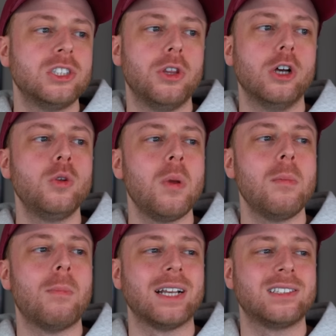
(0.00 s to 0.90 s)
So those would be
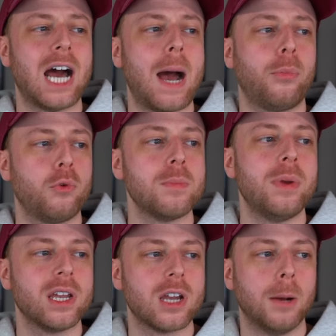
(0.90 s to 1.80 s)
my top 3
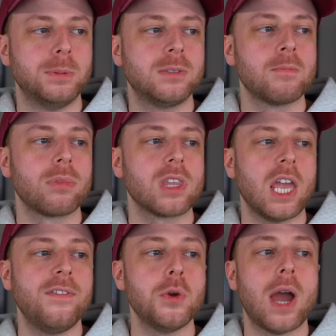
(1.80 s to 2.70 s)
pickups
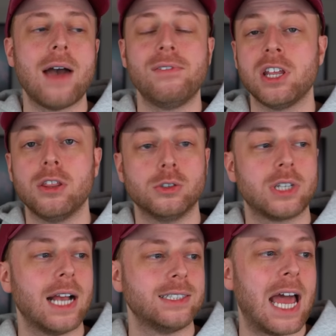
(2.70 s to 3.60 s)
if you have any of those
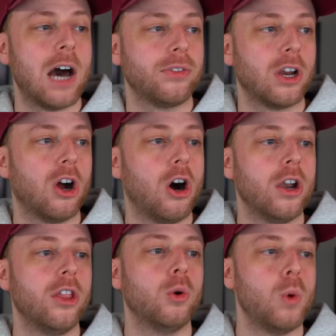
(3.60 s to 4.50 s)
guys out there
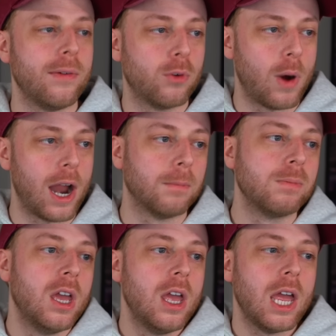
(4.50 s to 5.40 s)
on the waiver wire.
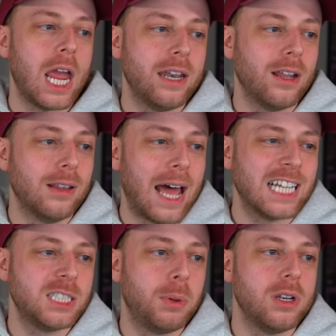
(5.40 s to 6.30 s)
And
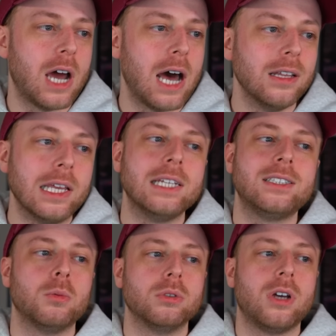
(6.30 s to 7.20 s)
last but not
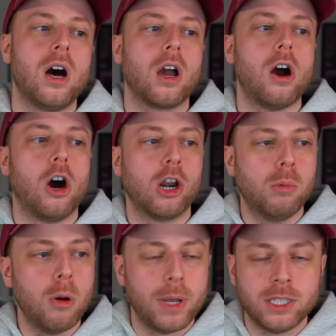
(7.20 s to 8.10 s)
least, we'll talk
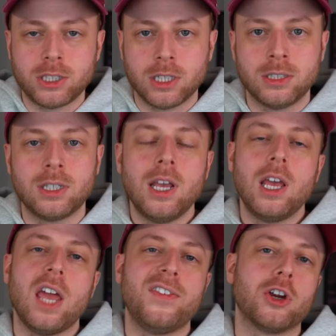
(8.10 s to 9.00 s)
honorable mentions.
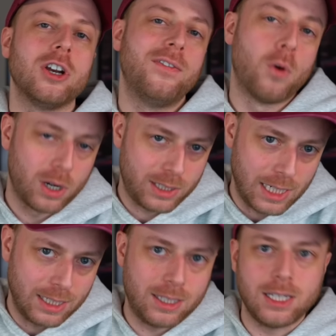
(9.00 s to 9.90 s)
If you're in a
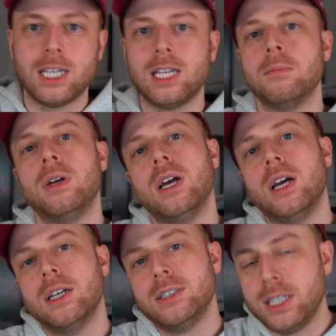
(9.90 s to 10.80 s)
14 team,
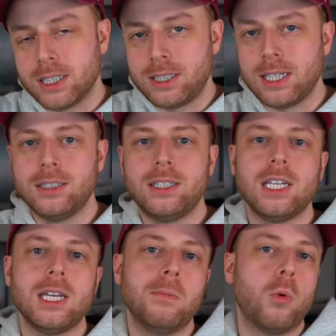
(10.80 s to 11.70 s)
16
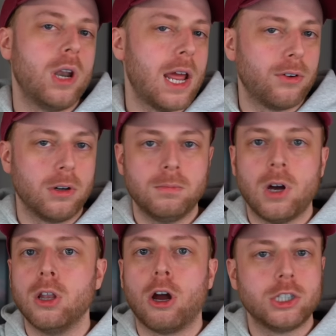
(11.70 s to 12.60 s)
team, whatever,
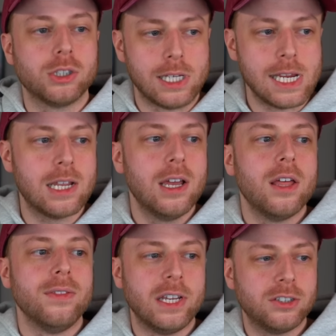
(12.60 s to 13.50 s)
a large league,
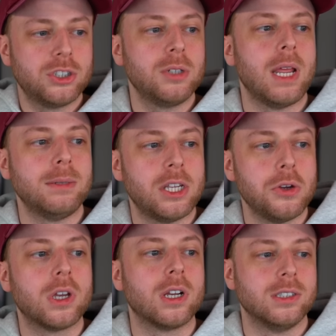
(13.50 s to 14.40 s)
these are some names that
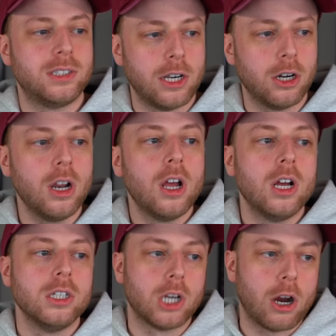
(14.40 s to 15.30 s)
you can consider.
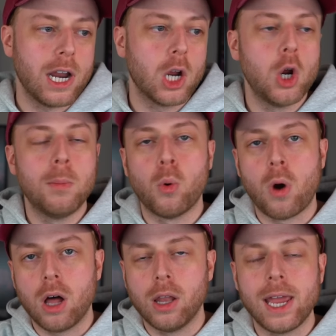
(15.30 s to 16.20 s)
Dari
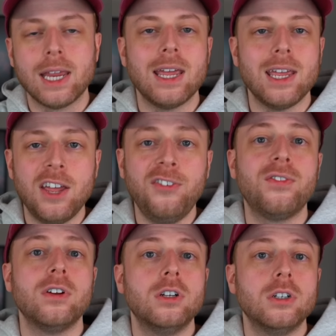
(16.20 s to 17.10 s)
Ogunbowale,
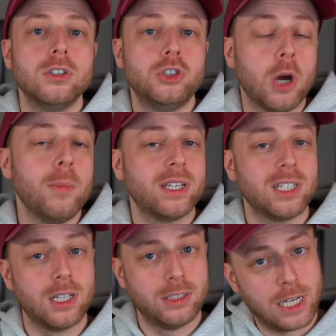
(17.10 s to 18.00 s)
if Joe
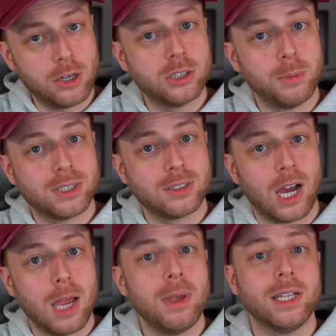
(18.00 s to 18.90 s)
Mixon continues to miss
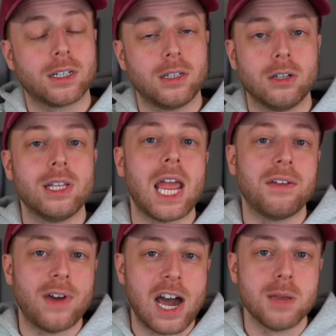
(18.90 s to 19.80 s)
time, is clearly a
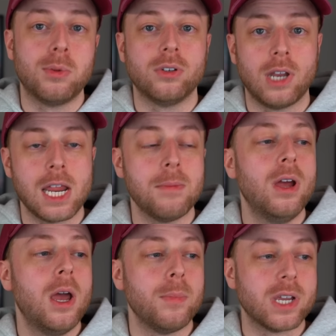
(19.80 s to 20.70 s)
valuable name
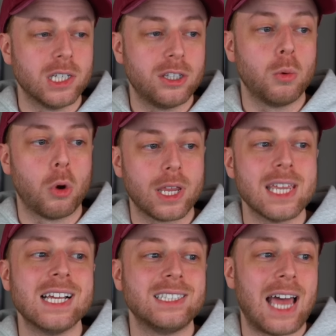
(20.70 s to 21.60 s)
because of the work he
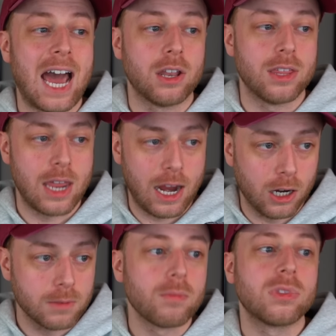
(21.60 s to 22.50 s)
gets out of the
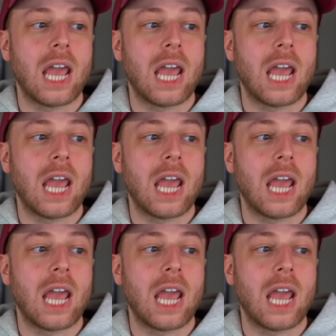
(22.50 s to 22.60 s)
air.